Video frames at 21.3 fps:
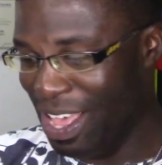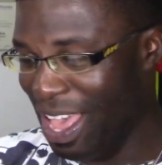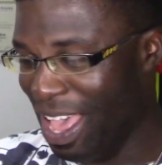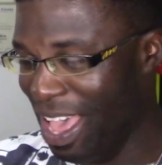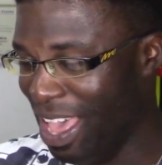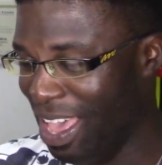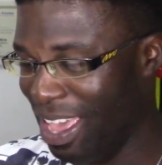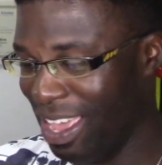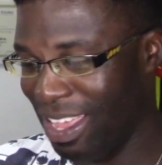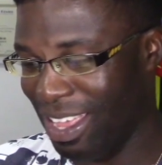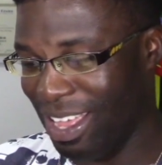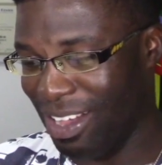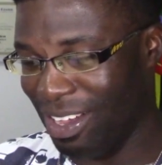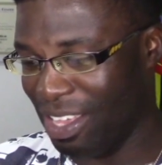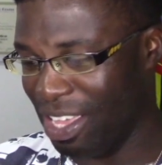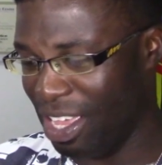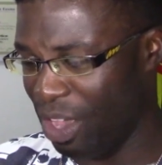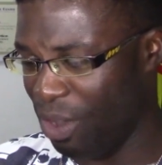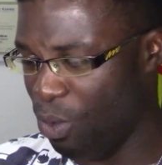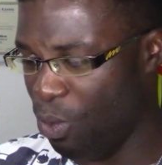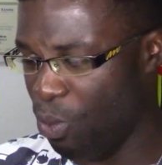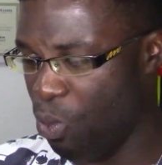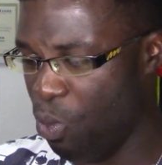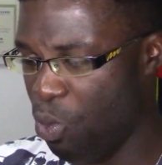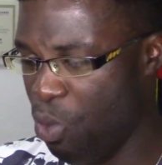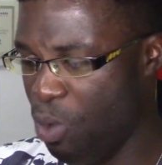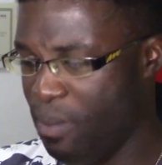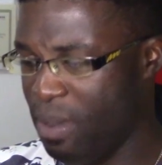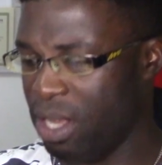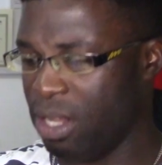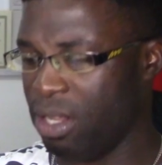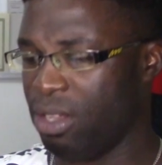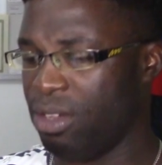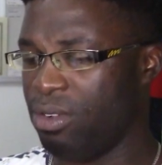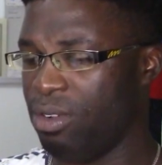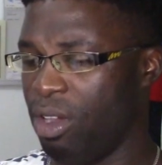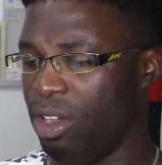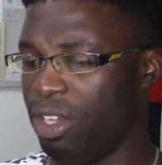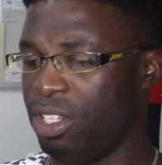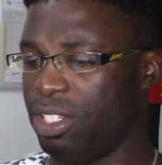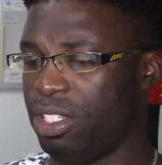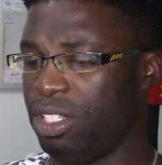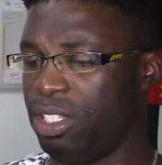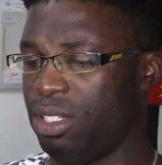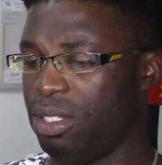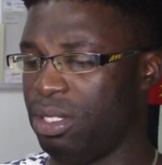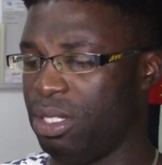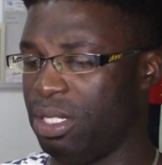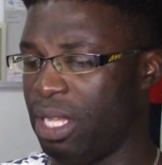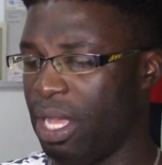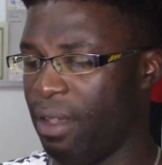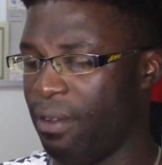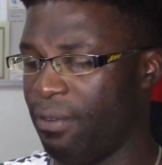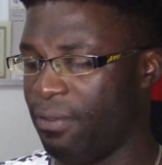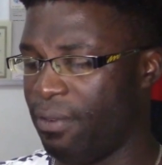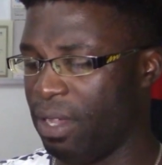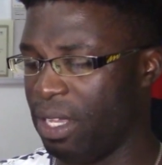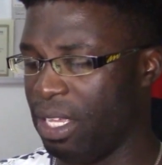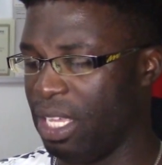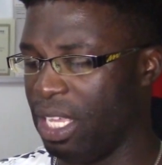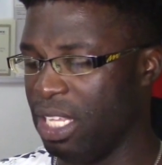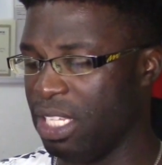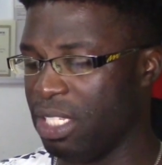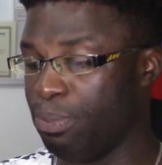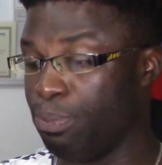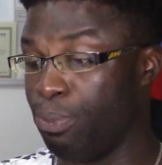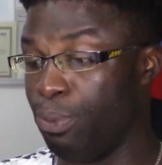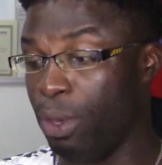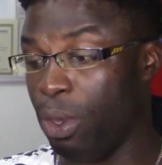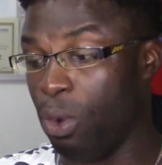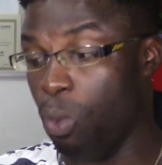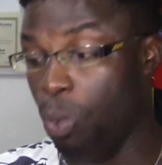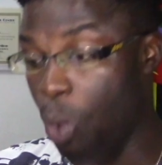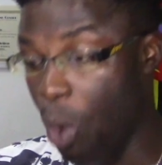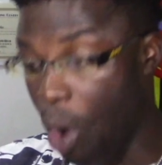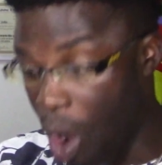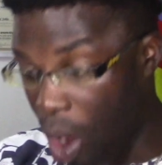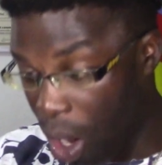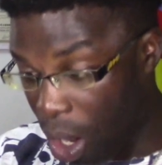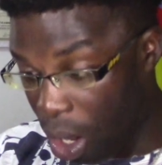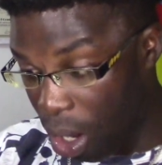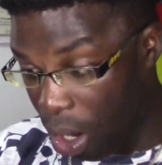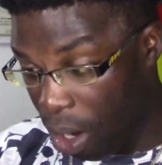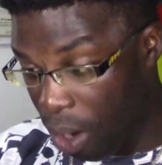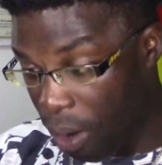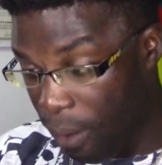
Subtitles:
Hey, okay. Woman crushed to death against brick wall.